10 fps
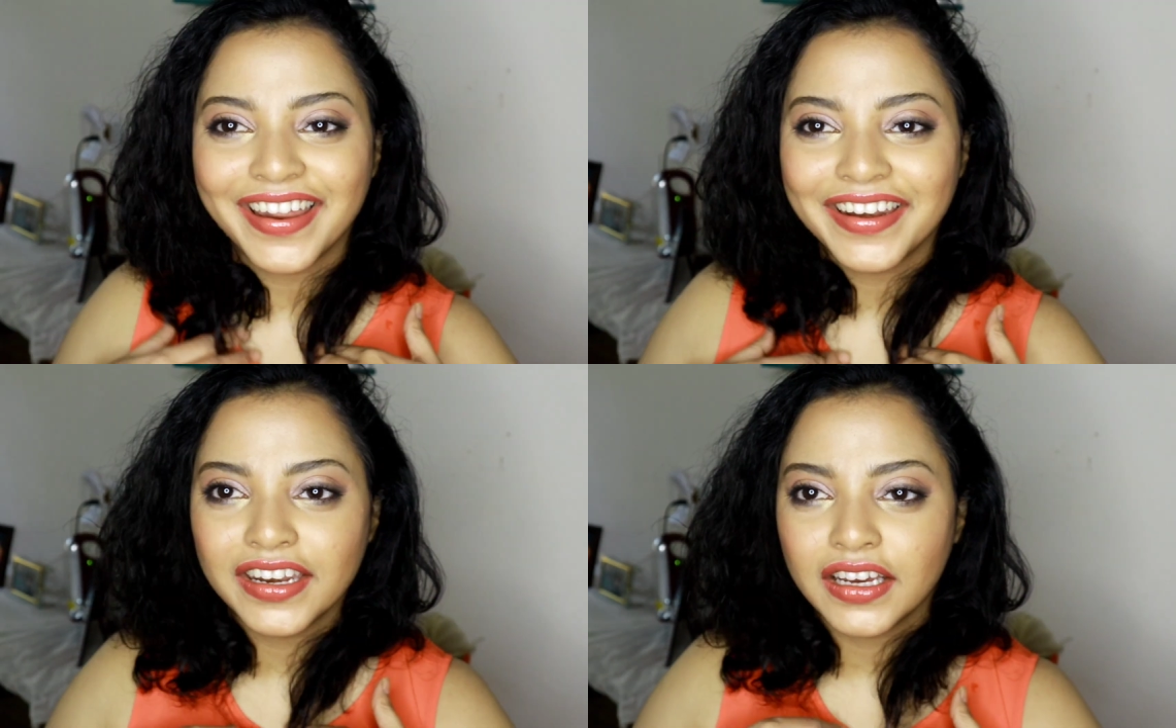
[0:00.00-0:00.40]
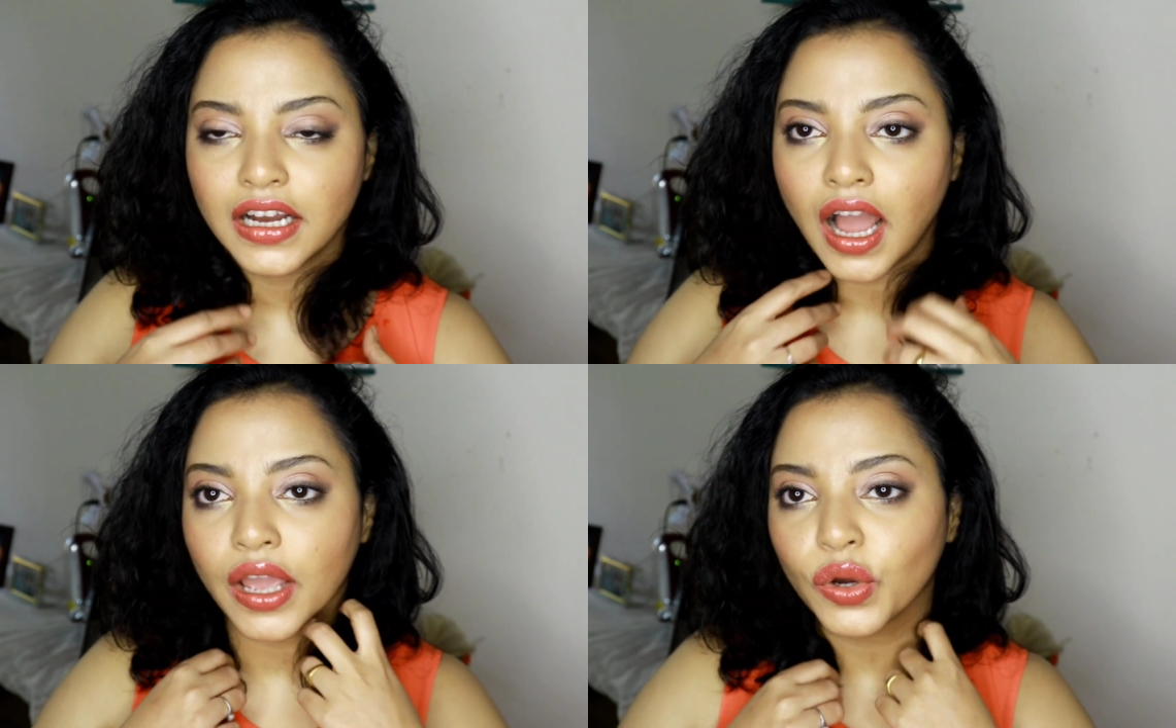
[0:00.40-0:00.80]
and
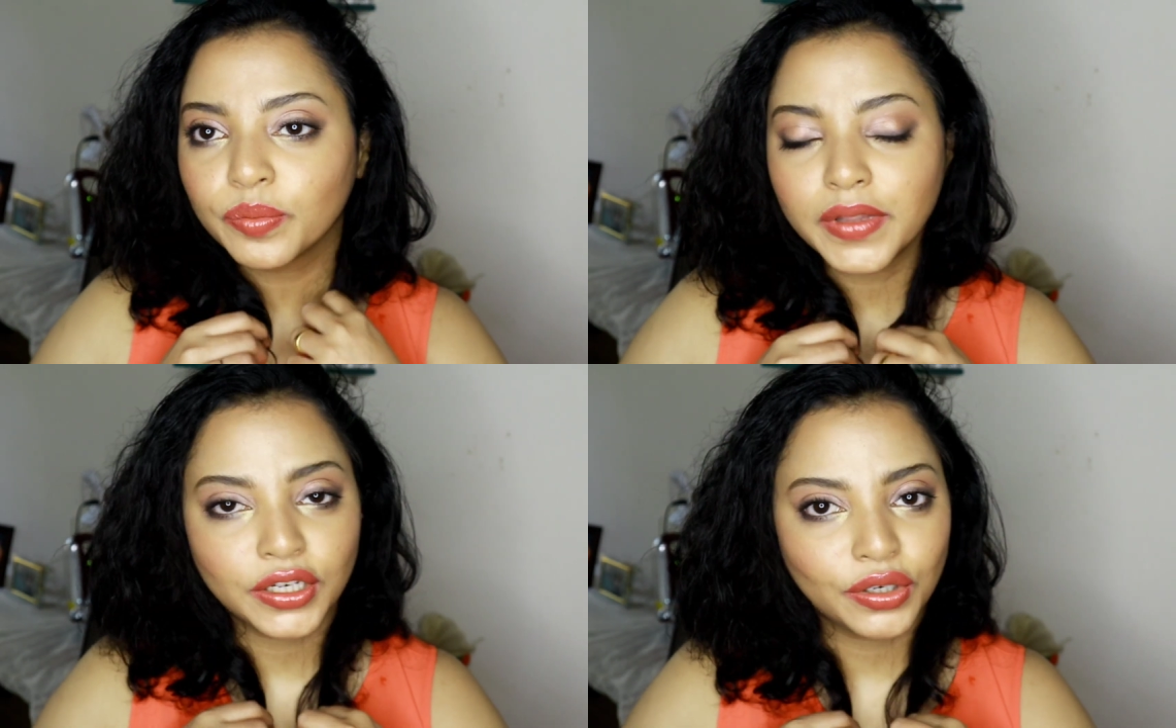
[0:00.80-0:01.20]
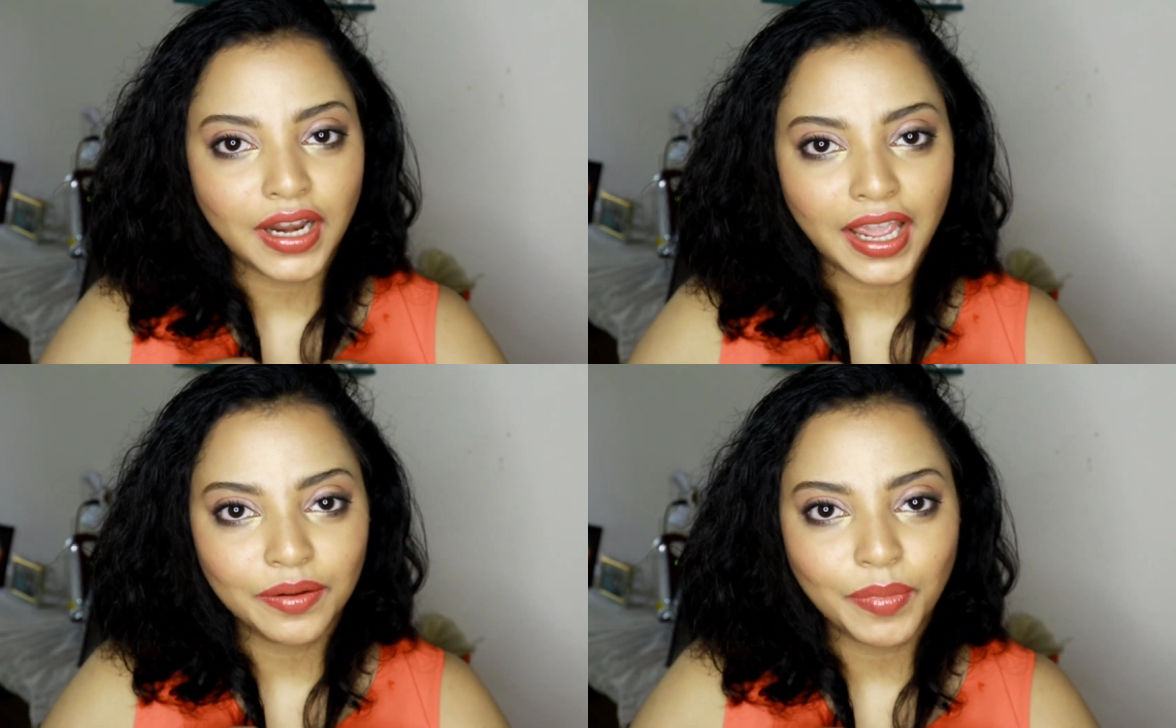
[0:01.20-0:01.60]
I hope that you
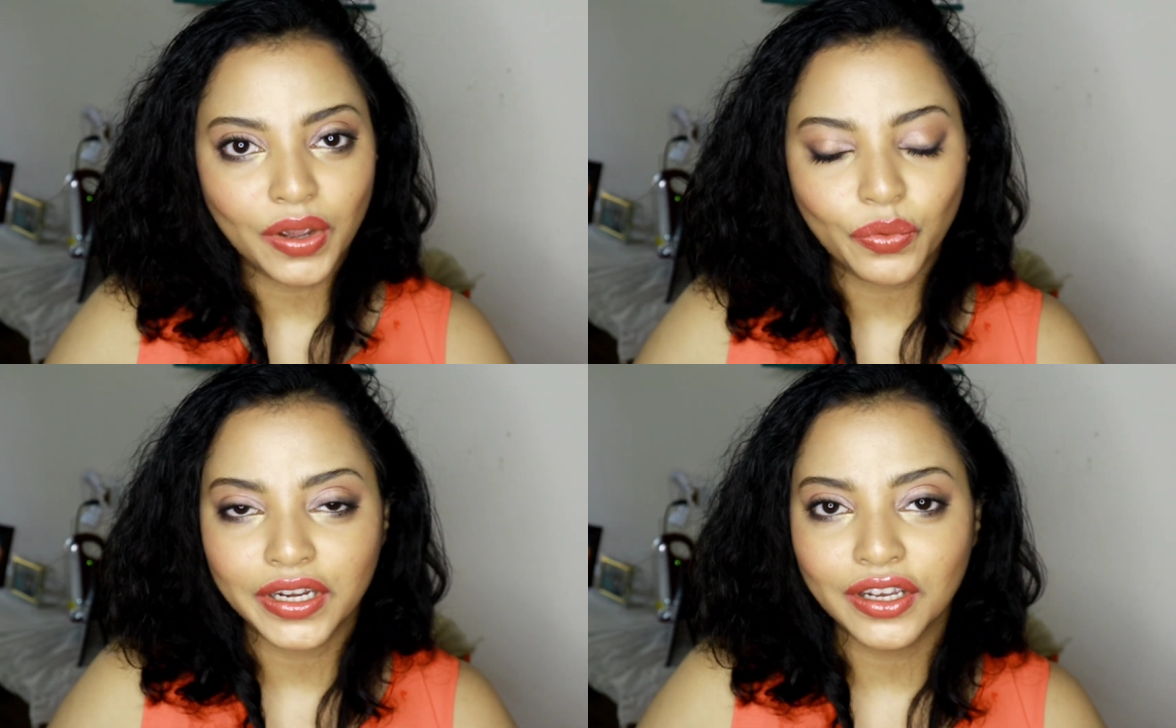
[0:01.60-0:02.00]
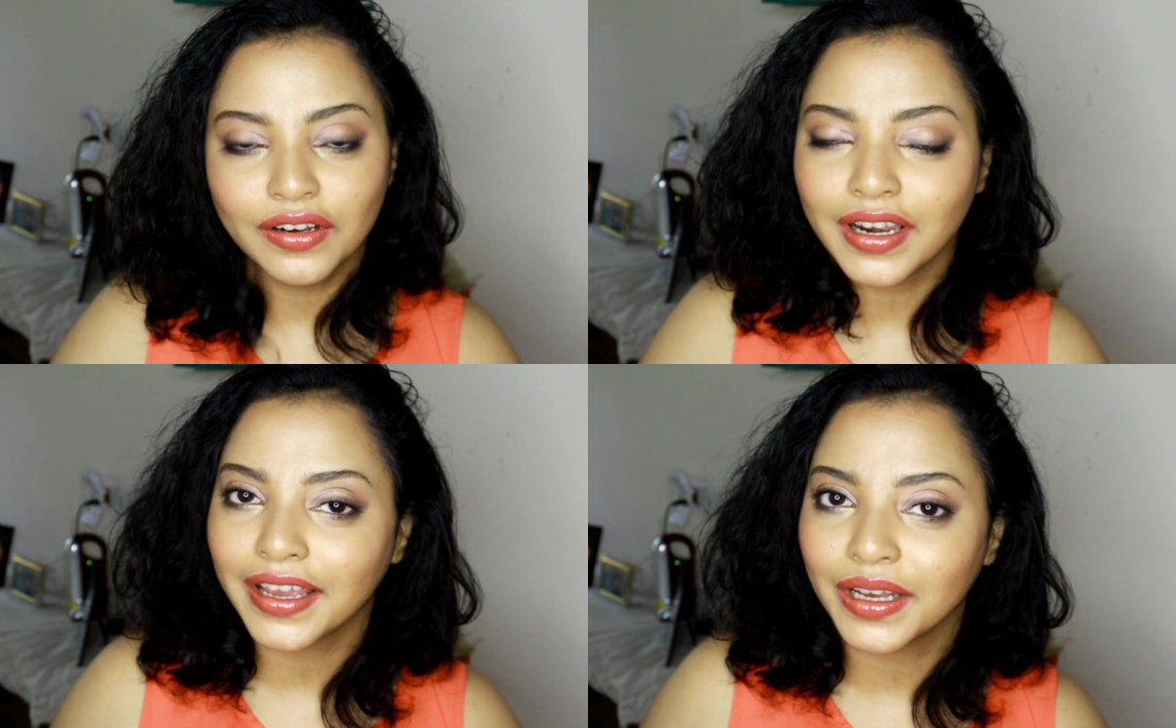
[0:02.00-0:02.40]
liked my
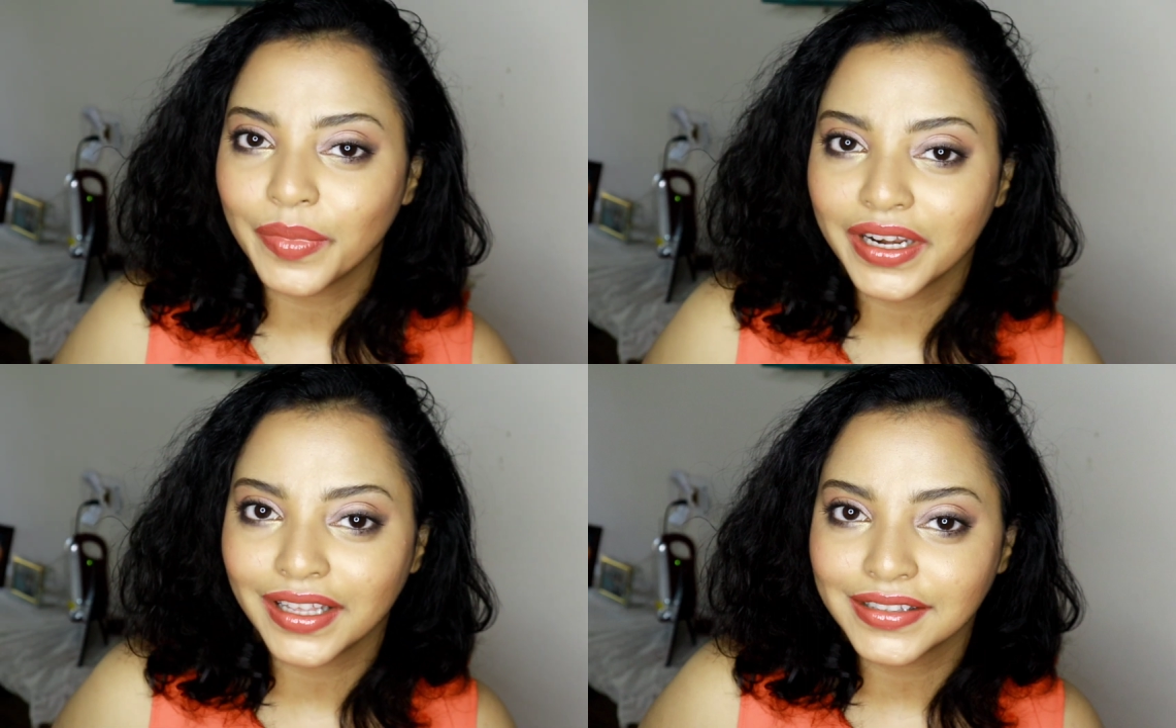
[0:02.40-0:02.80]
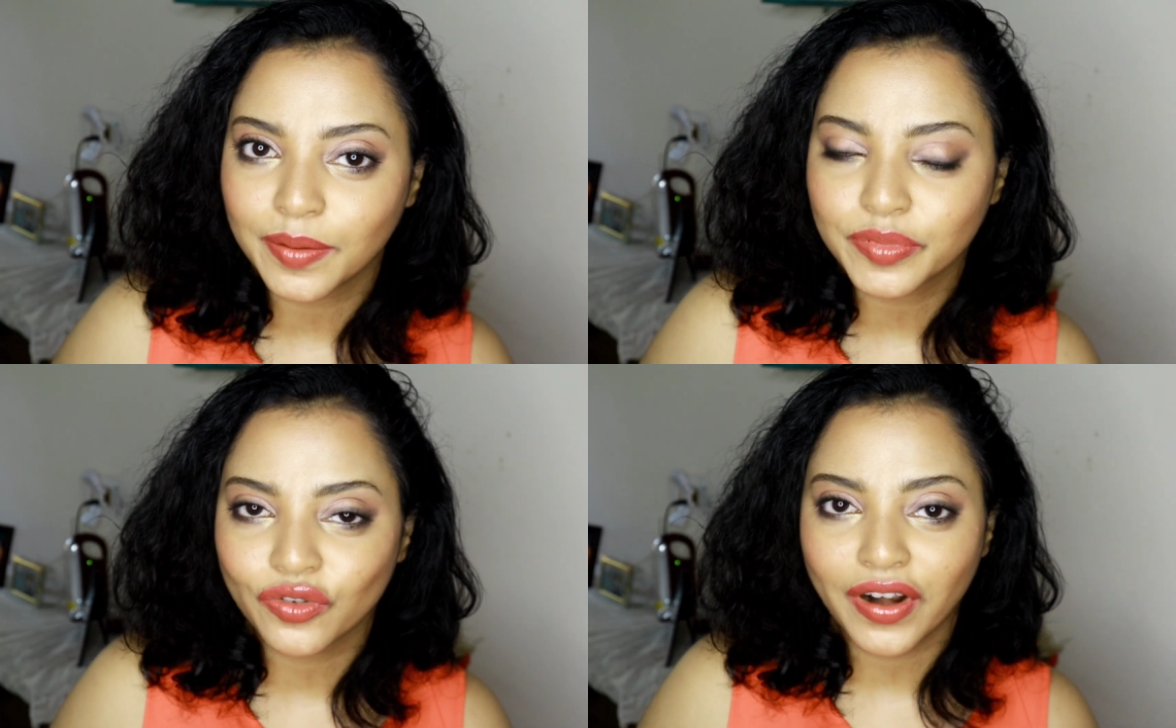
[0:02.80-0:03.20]
video. Like, comment and
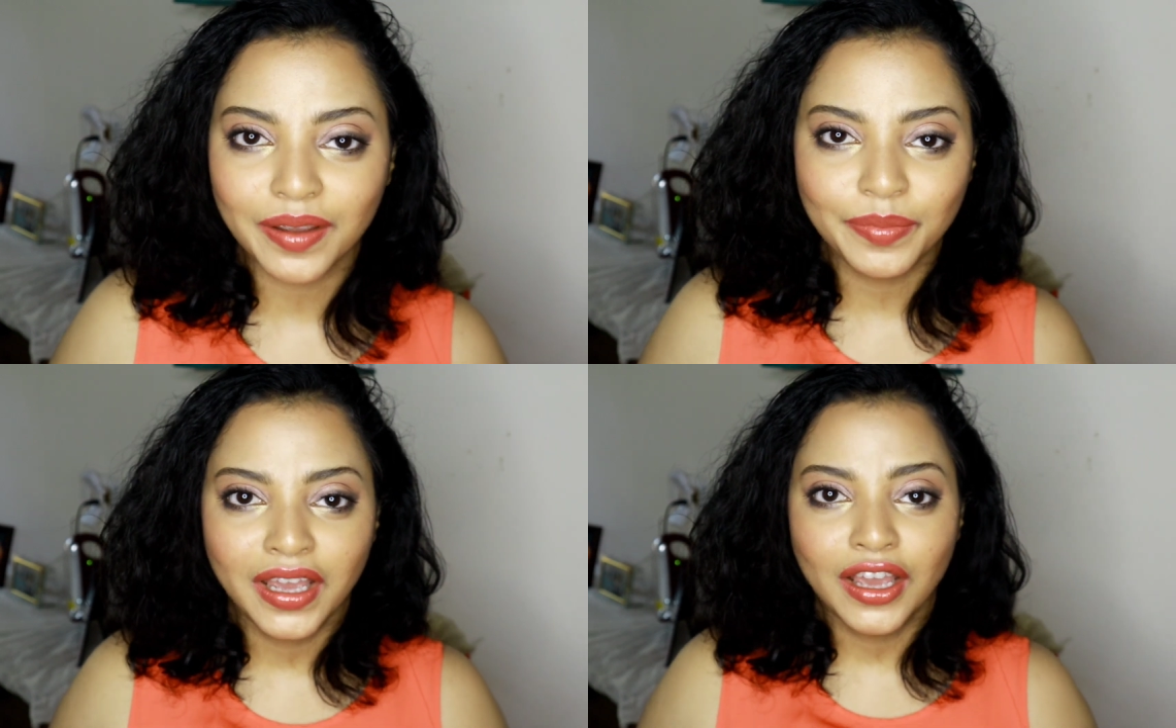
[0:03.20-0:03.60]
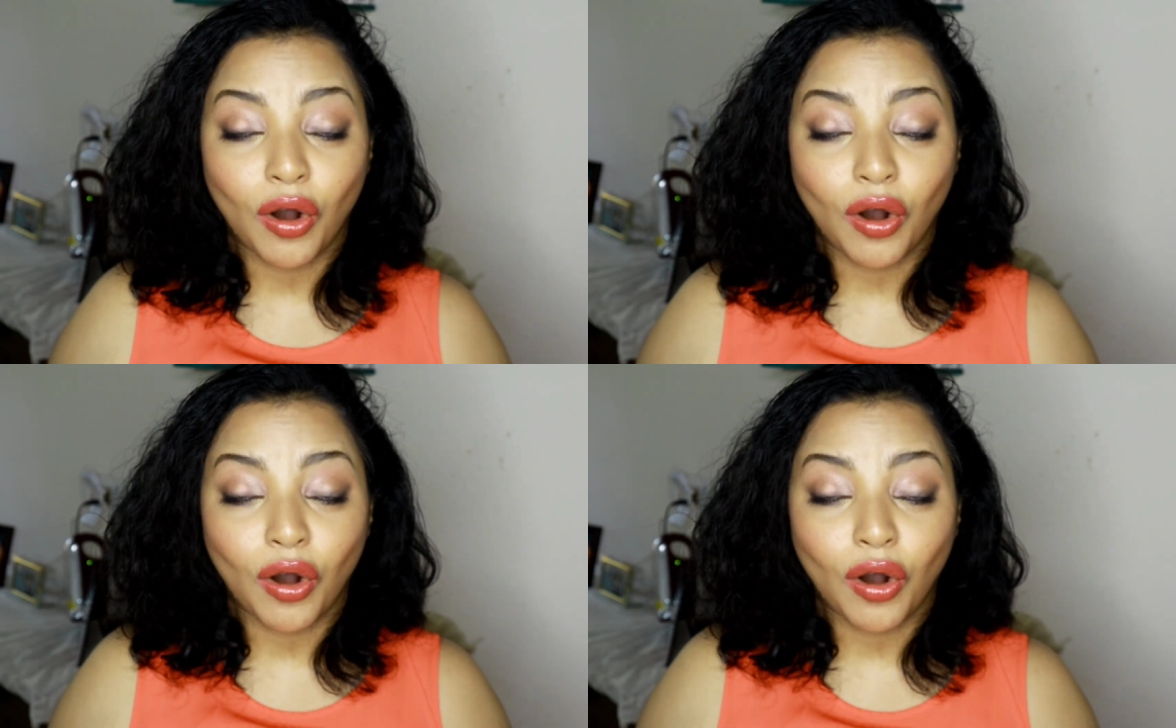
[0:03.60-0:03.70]
subscribe.